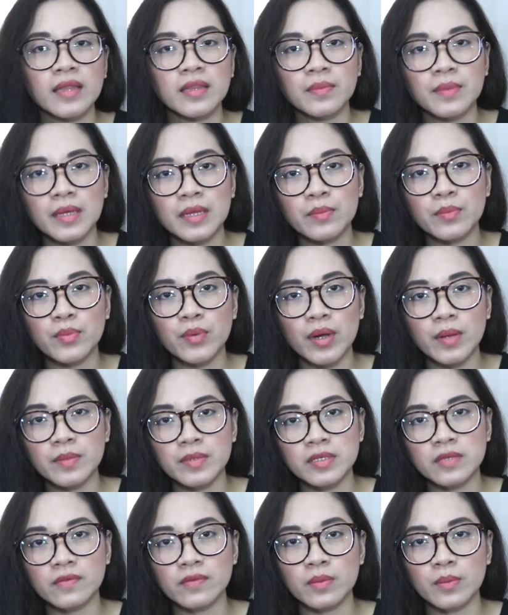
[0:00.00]
And the main
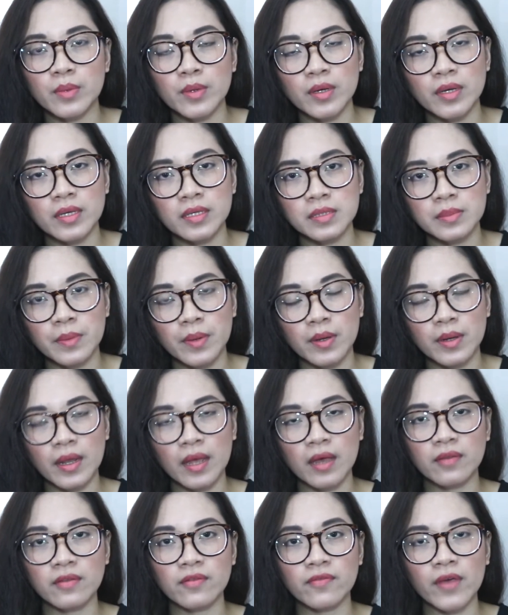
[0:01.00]
premise of the book is about
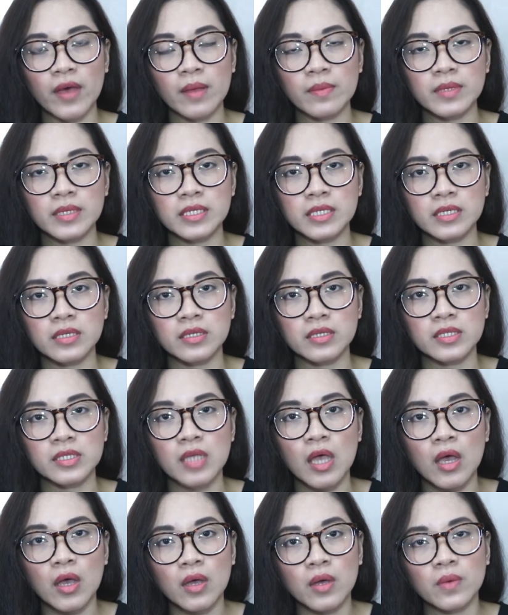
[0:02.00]
how the family deals
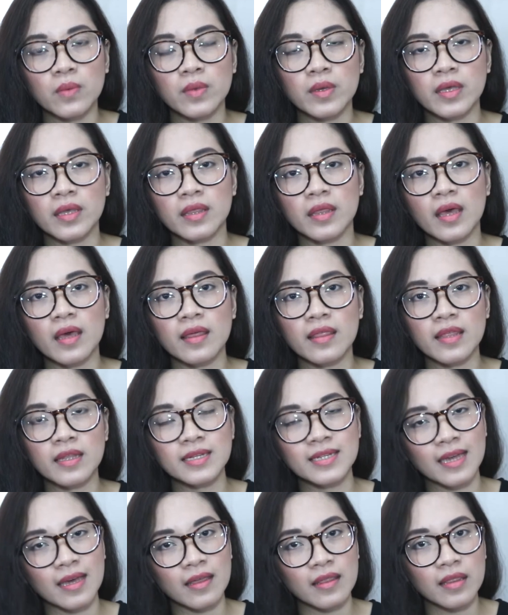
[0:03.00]
with the
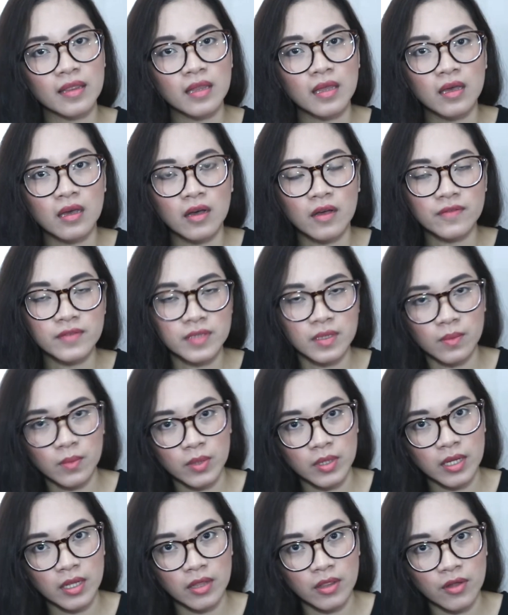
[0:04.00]
death of
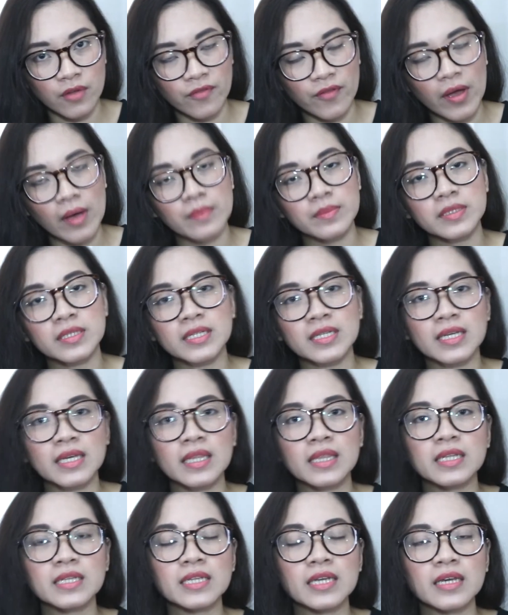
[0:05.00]
someone in their family,
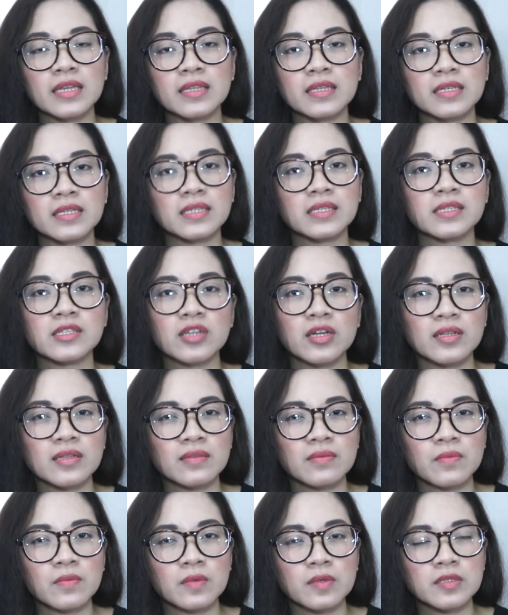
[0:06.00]
and the death is not,
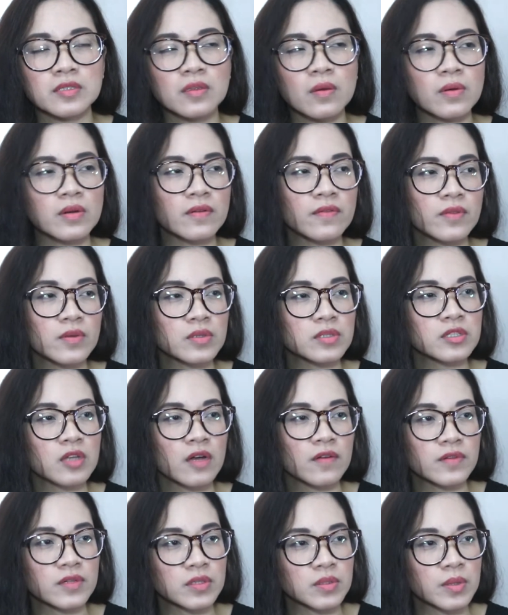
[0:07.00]
it's not one of those
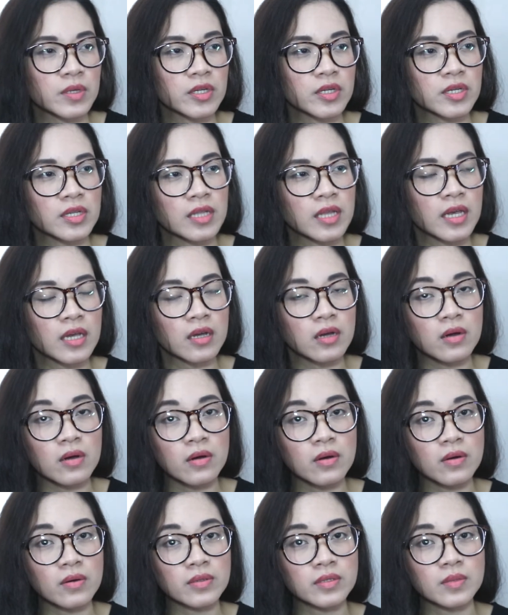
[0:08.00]
novels where you're like,
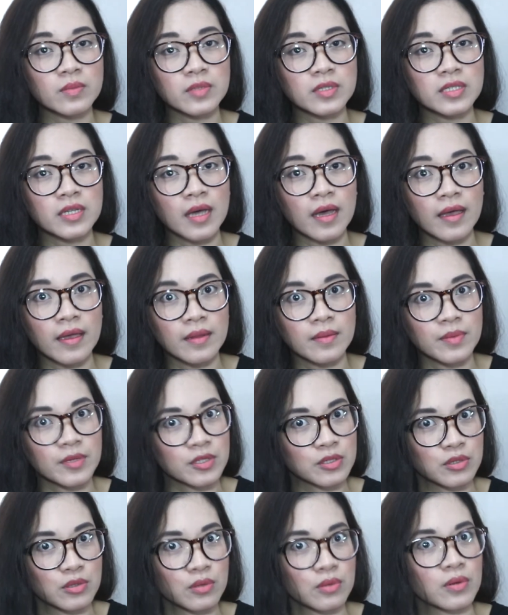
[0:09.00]
oh, someone died but
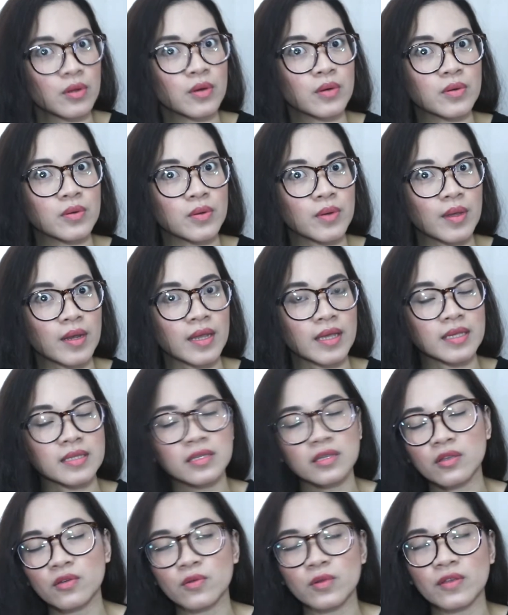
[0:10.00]
you don't know who it is
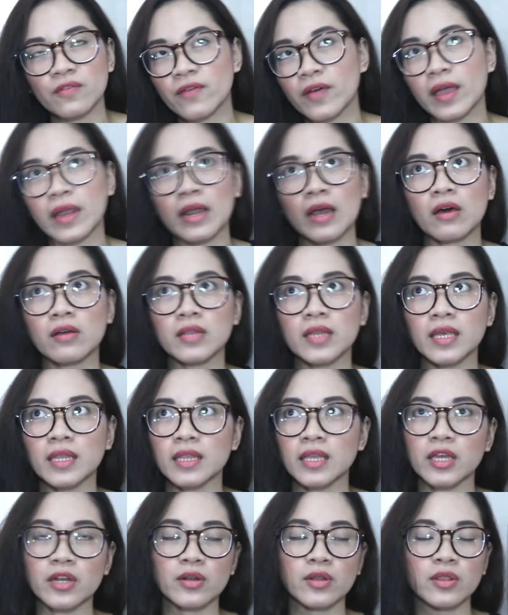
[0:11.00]
and you only find out like
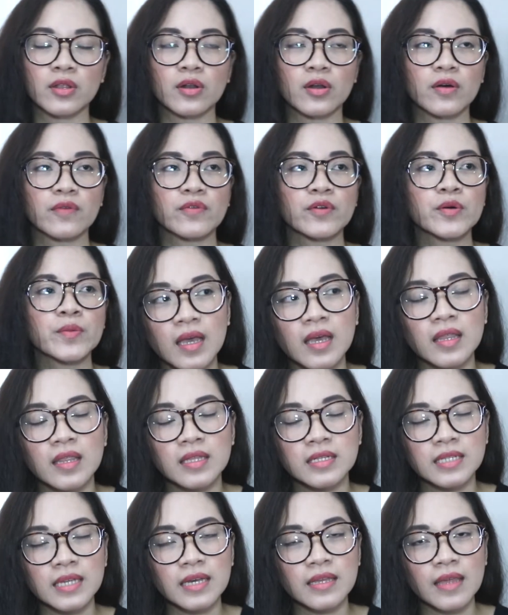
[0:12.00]
later in the novel.
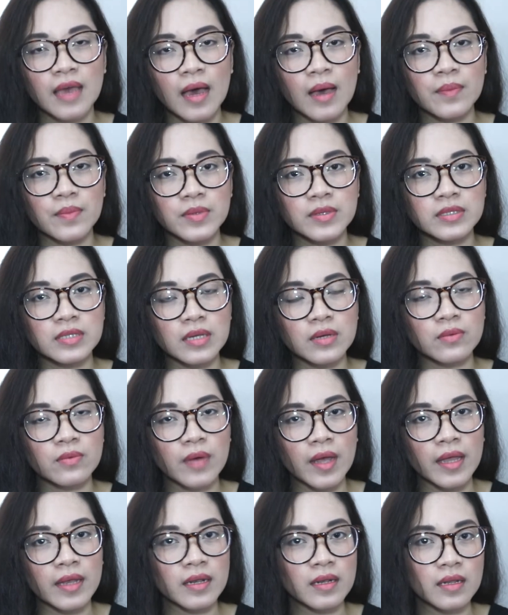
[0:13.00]
The death happens like
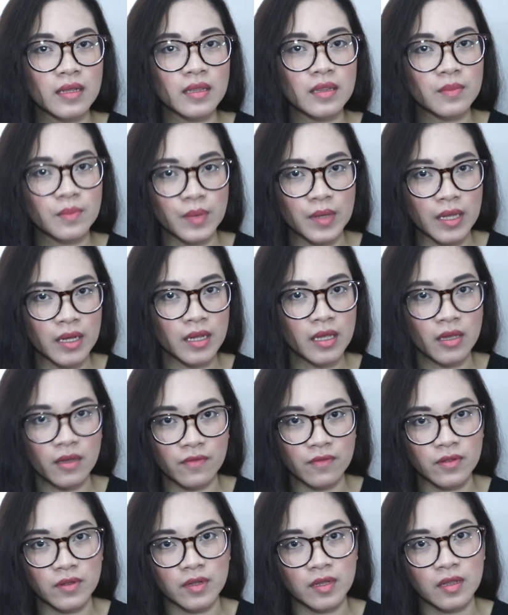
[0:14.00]
right in the beginning
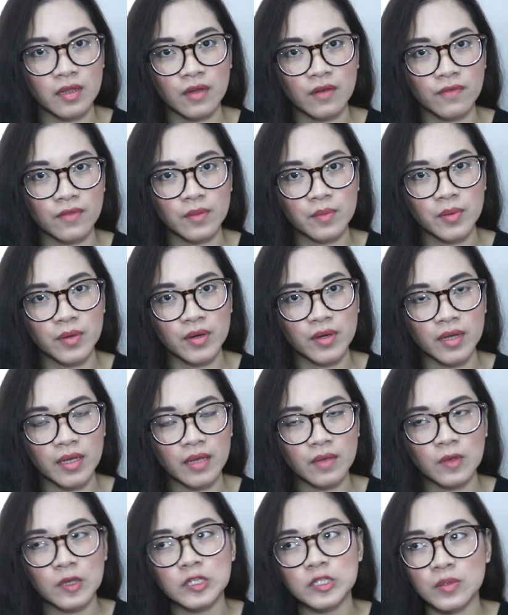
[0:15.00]
of the book,
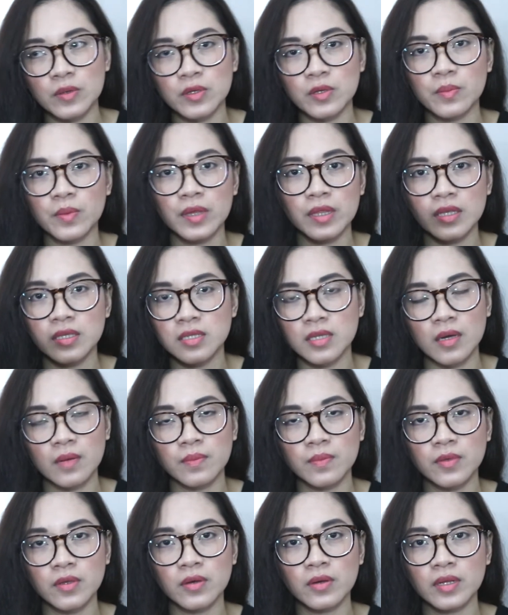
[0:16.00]
and actually when you pick this up
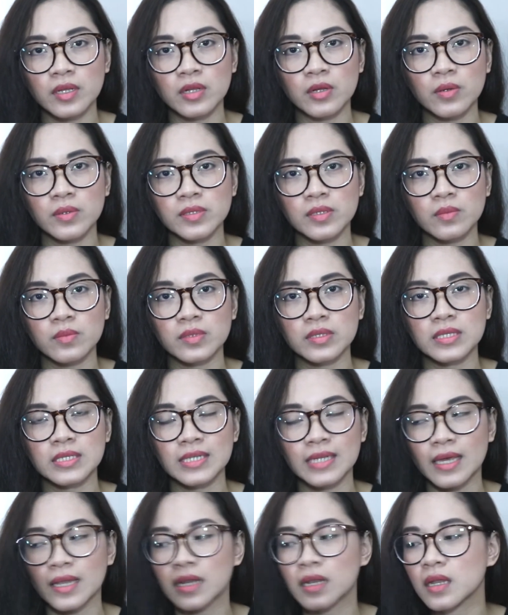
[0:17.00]
you already know someone's
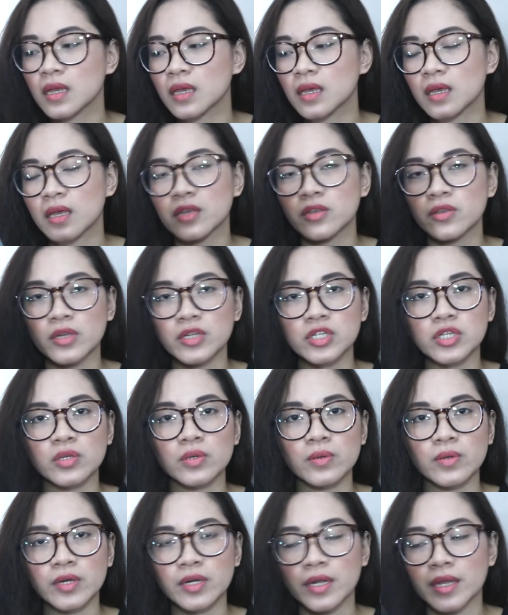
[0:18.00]
dead and you actually
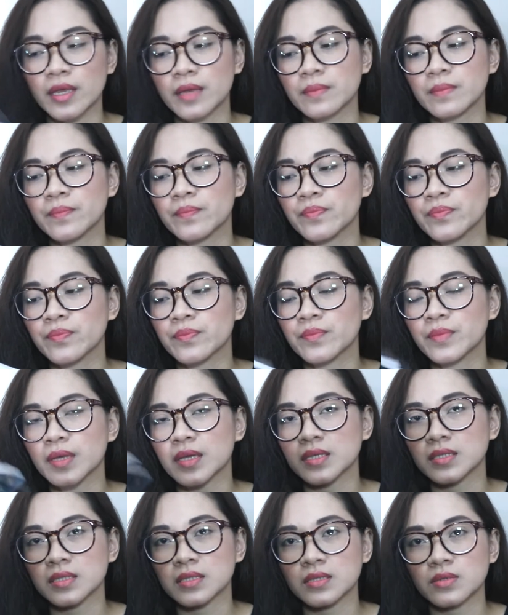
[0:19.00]
know her name
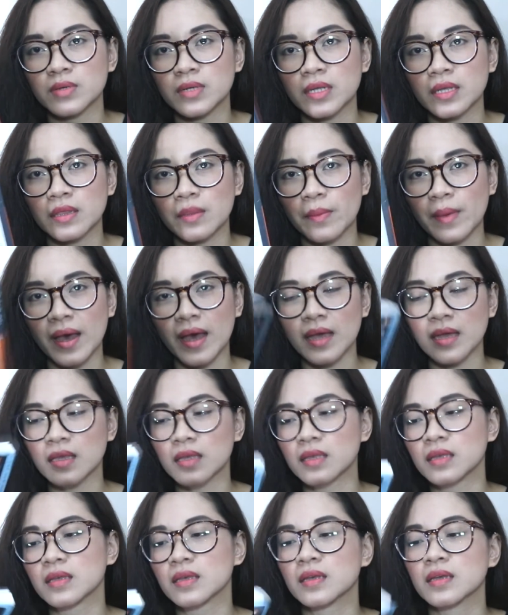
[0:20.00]
because it's written in the back.
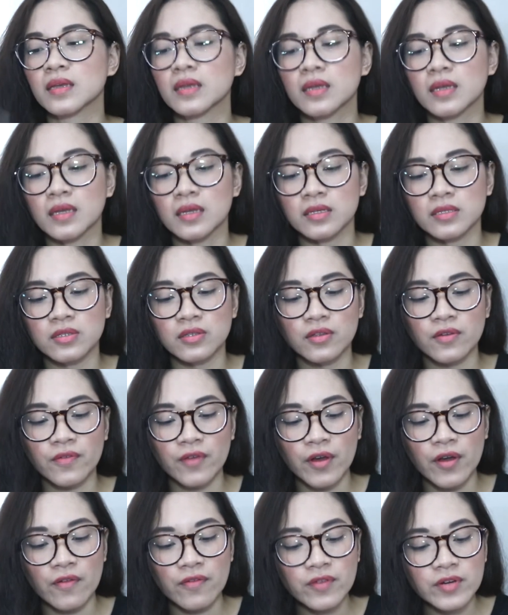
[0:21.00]
So the
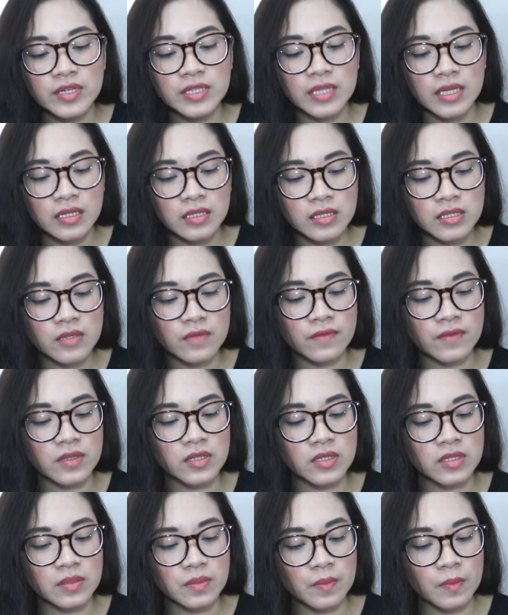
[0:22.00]
very first sentence of
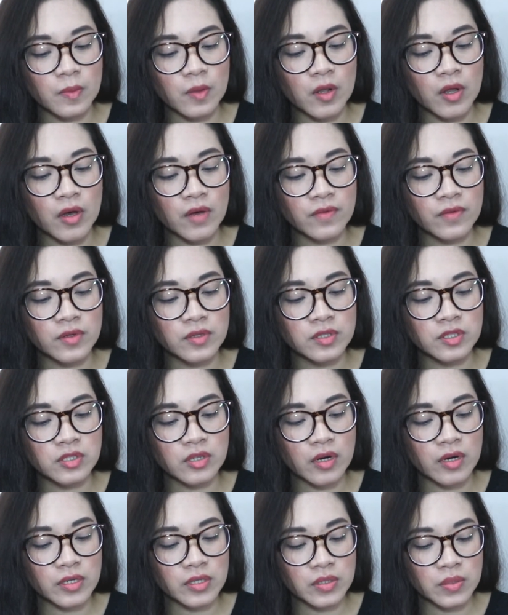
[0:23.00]
this novel
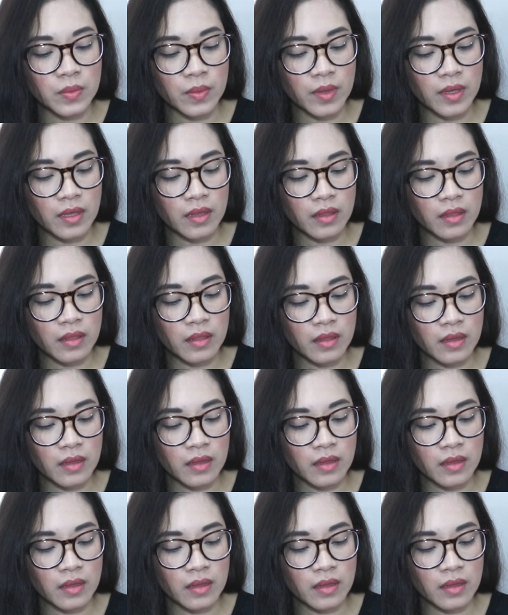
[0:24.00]
starts with